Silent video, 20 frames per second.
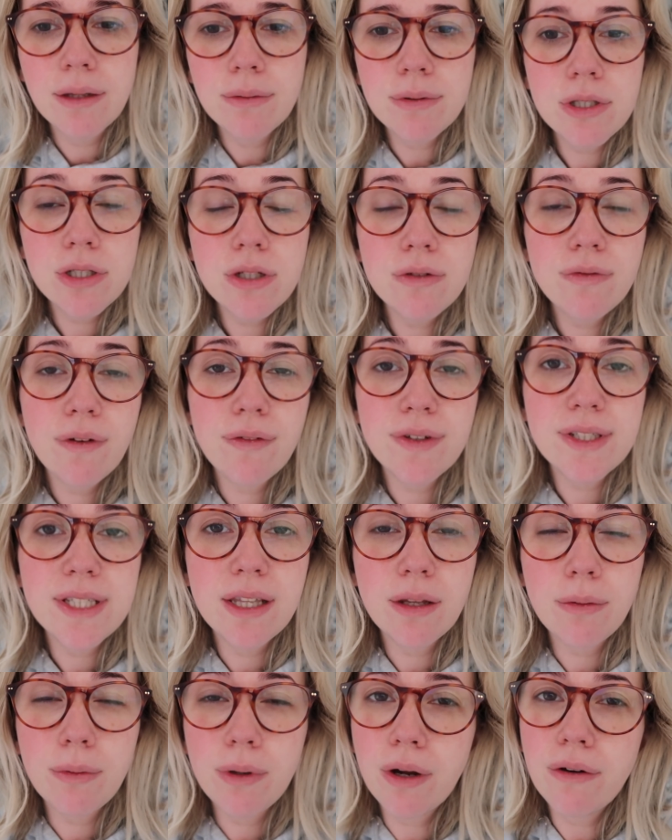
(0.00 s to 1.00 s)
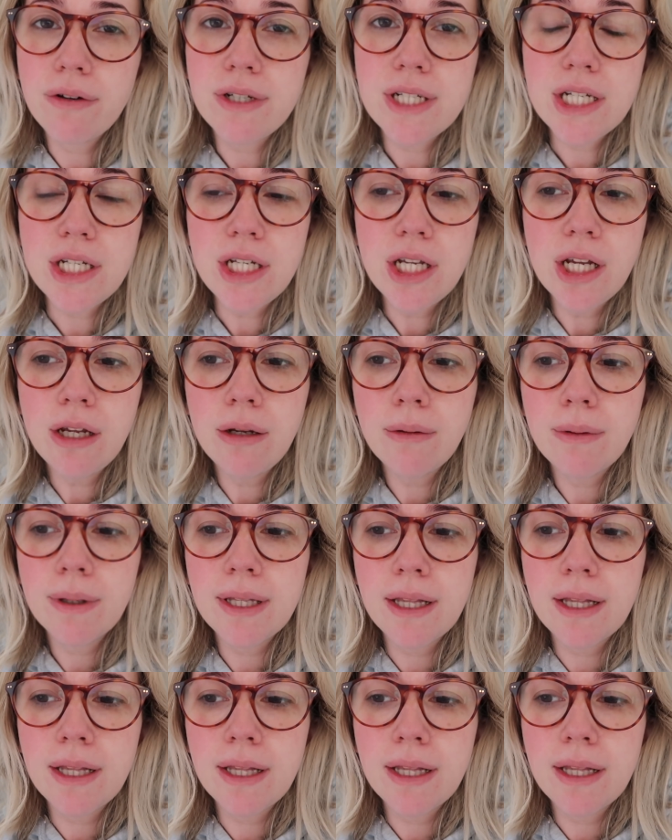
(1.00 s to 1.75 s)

And there was stuff obviously that we already knew,